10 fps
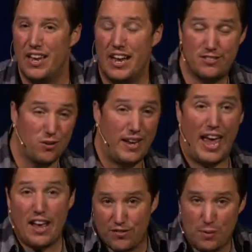It's
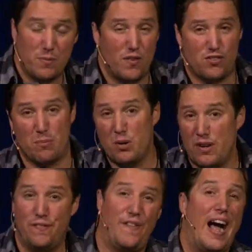okay if some of us are
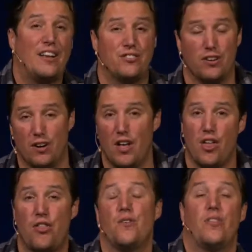moving faster
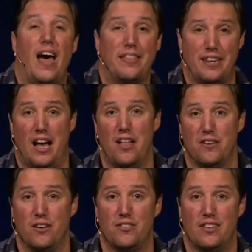through that than others.